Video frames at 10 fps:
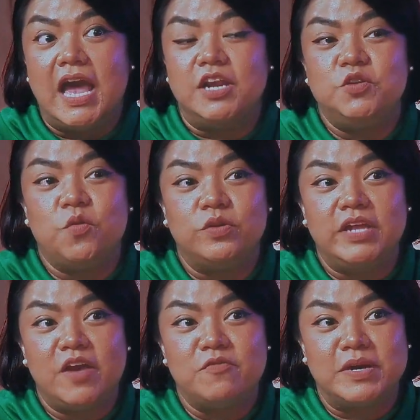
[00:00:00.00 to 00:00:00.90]
And you
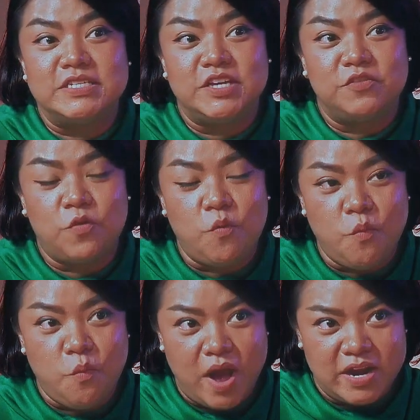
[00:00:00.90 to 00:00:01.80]
only have budget for
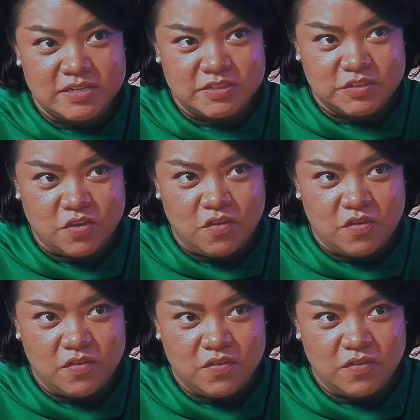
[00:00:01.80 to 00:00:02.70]
one song.